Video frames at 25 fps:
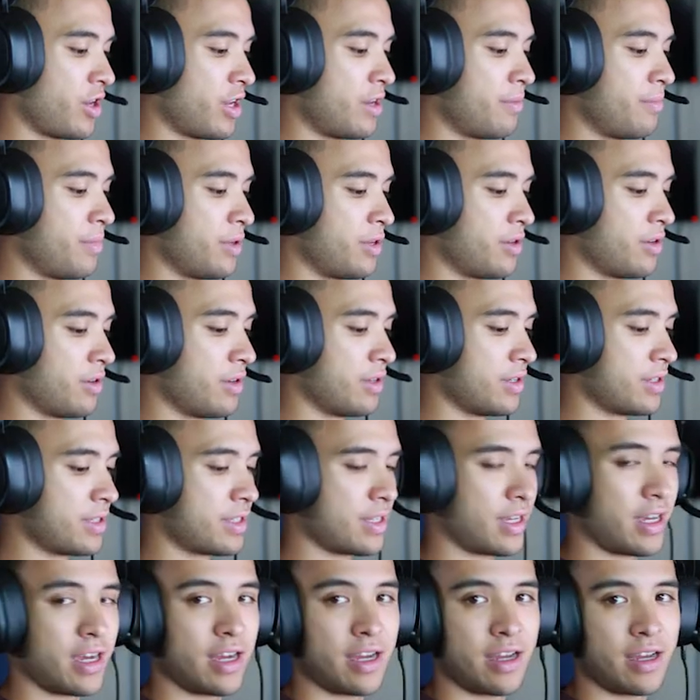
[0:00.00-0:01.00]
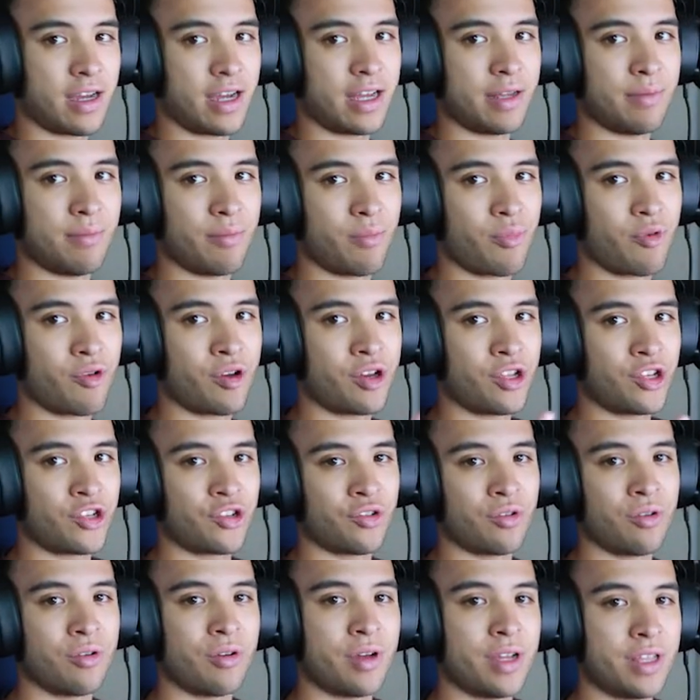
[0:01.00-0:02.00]
trade because I'm pretty
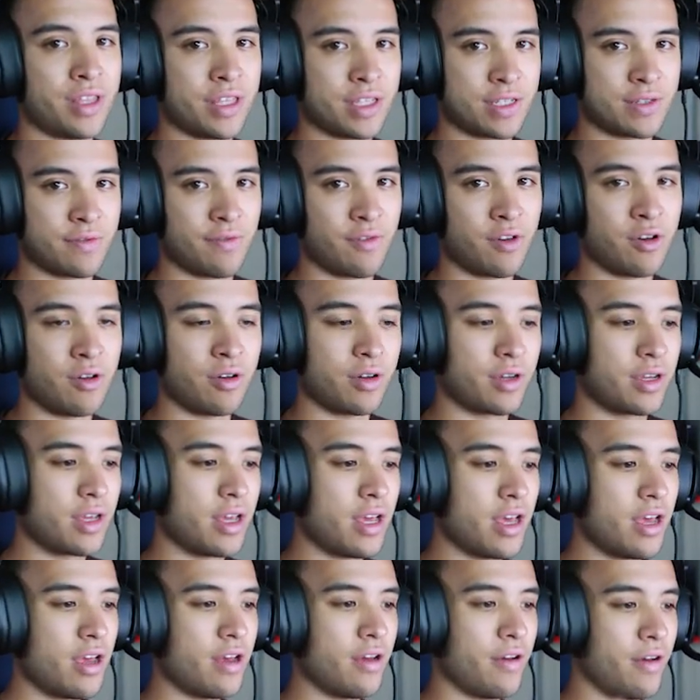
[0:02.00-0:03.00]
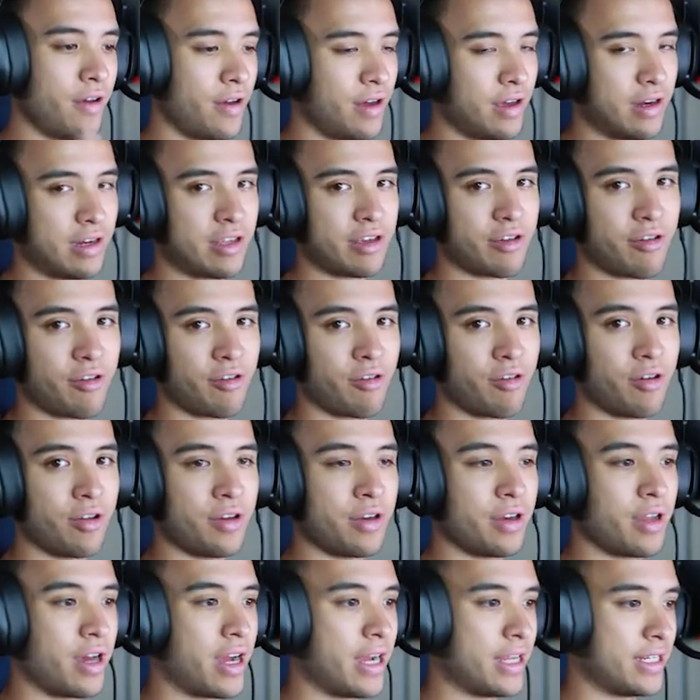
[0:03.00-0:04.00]
sure in this vlog earlier
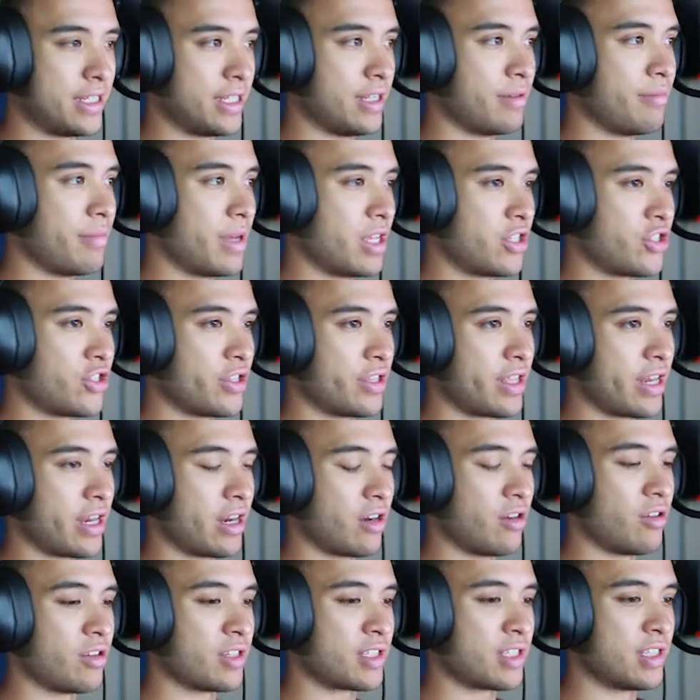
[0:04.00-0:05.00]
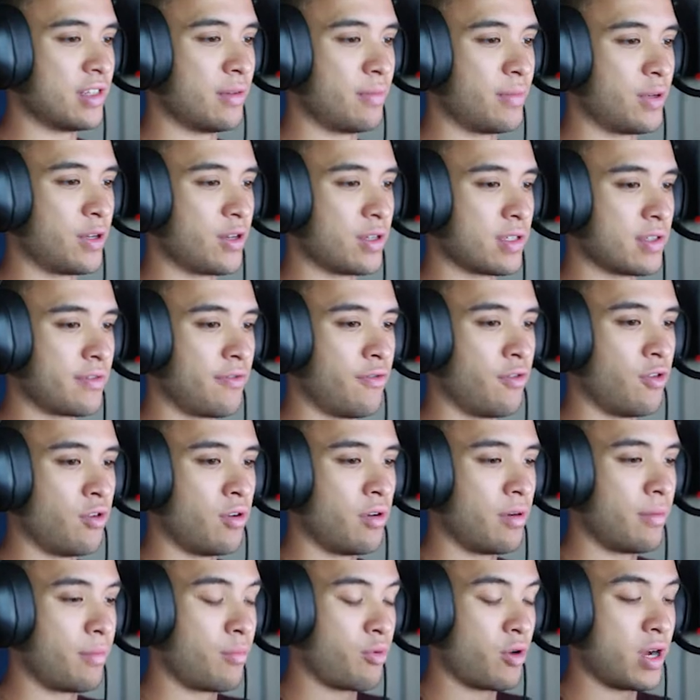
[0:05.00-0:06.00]
on I did mention that I lost it because
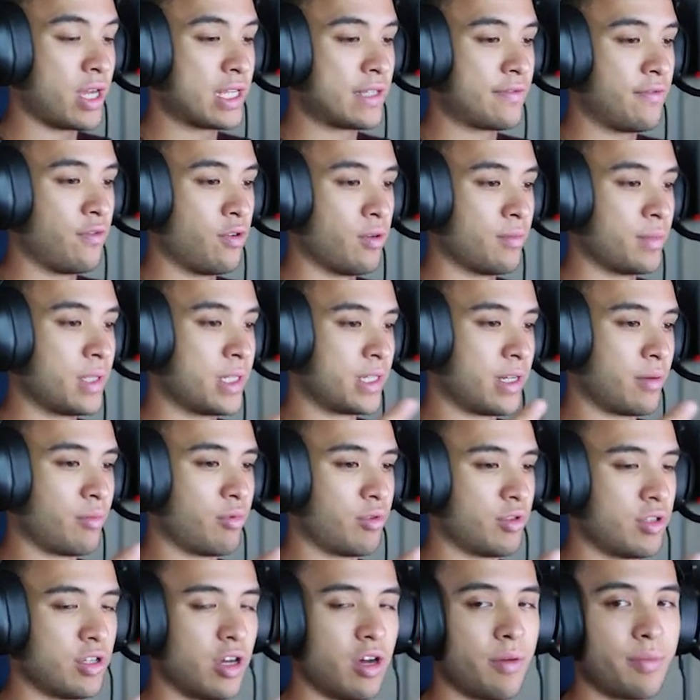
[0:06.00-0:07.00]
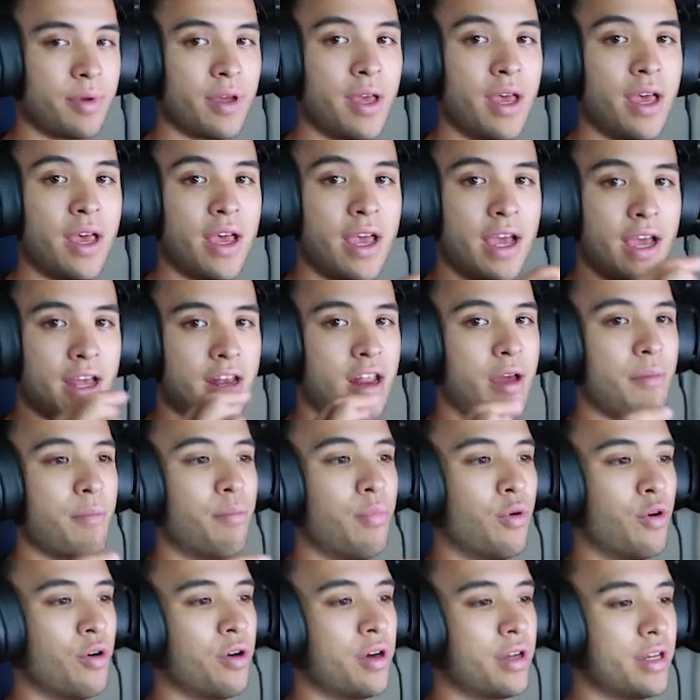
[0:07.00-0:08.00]
for, price formed a double top and I
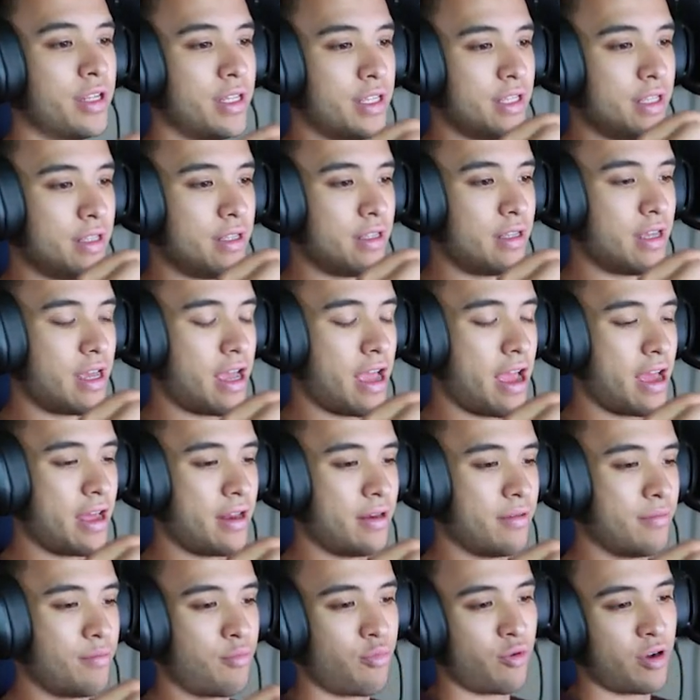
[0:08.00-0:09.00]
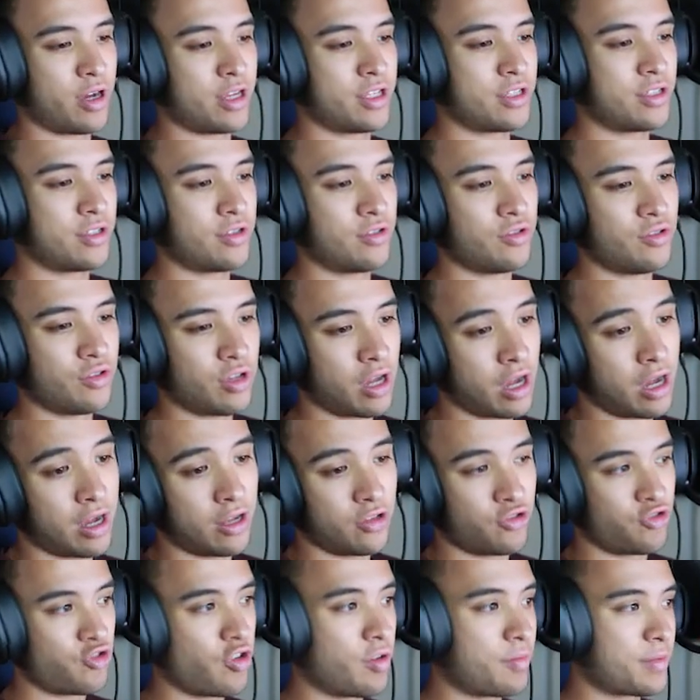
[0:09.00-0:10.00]
bought and price
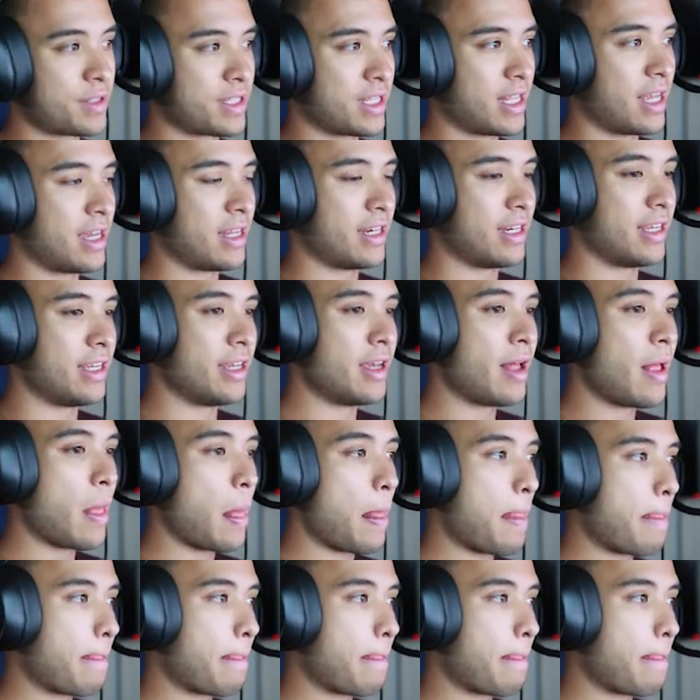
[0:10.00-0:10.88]
uh, dropped slightly.